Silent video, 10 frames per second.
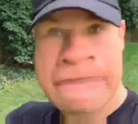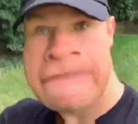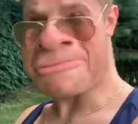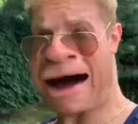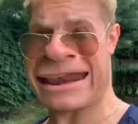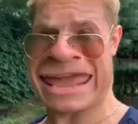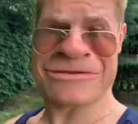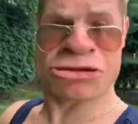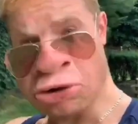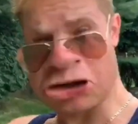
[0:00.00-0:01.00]
Come on,
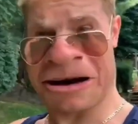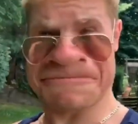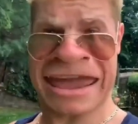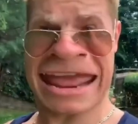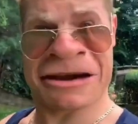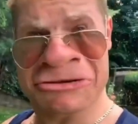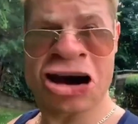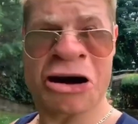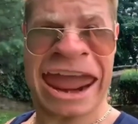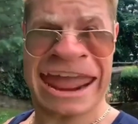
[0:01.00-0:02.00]
Ant. Do something, man. Here we
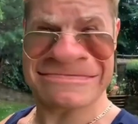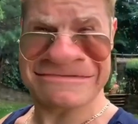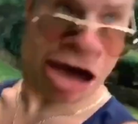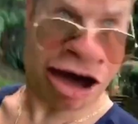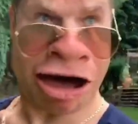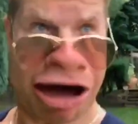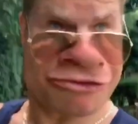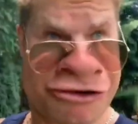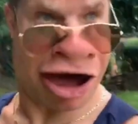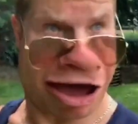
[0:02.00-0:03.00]
go, Ant. Uh-oh.
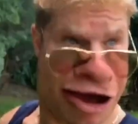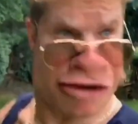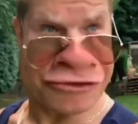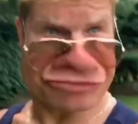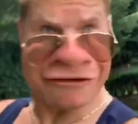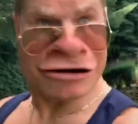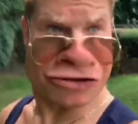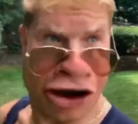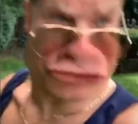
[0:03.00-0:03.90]
Uh-oh. There it goes.